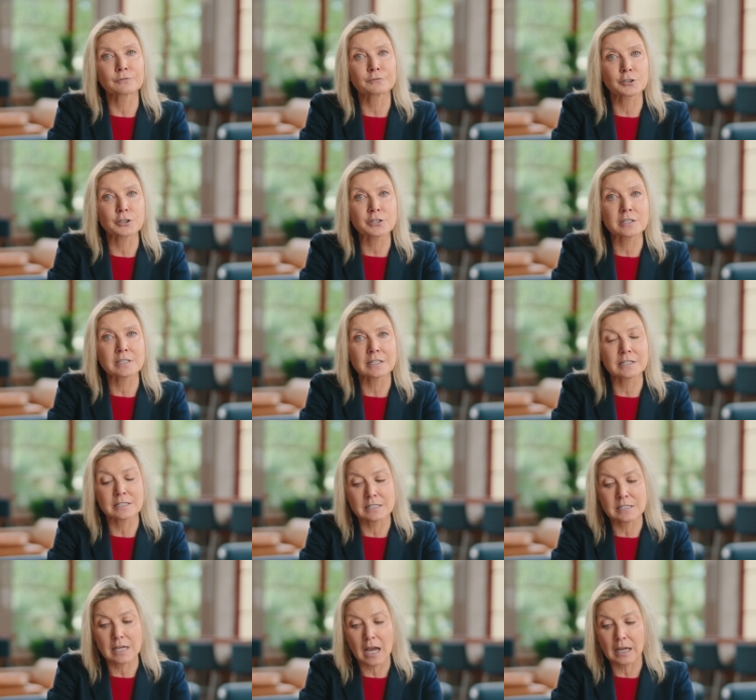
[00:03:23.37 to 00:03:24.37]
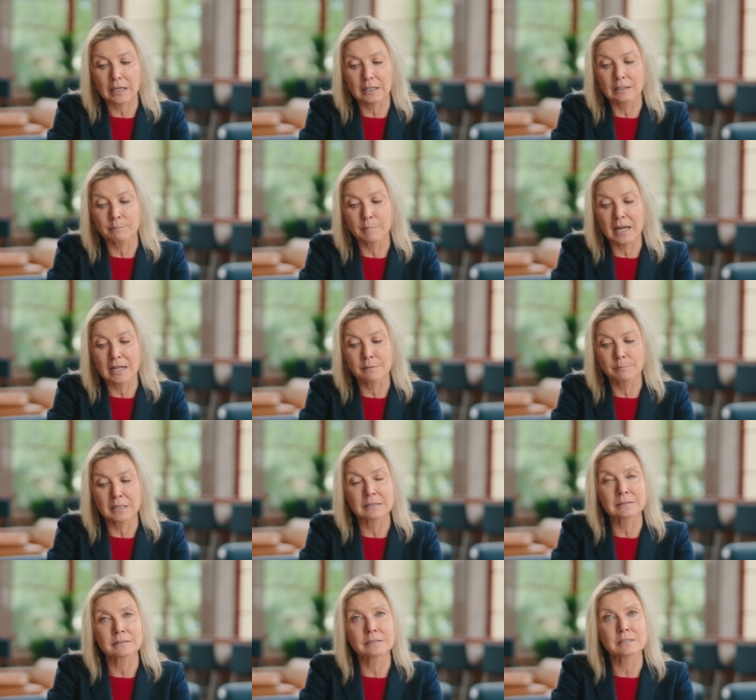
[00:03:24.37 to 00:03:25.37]
First and Second
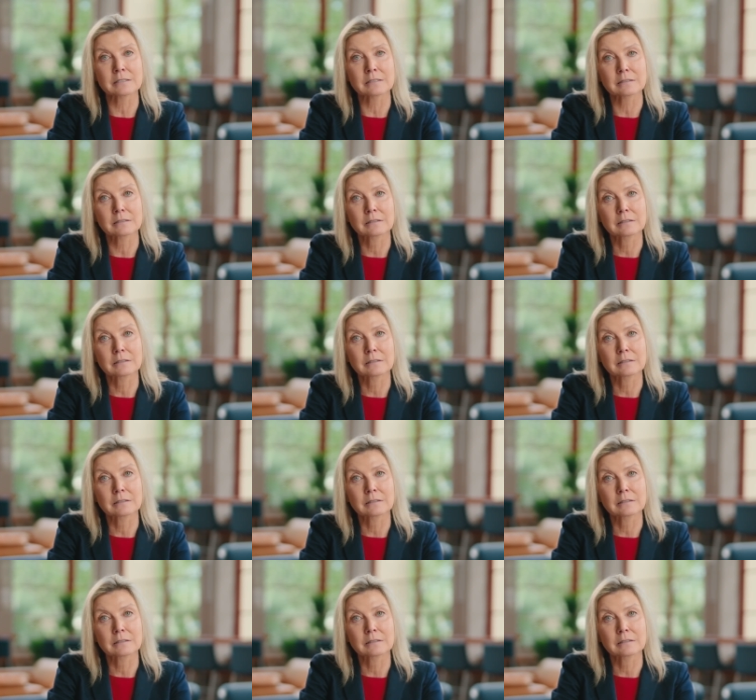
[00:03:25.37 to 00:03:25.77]
Amendments,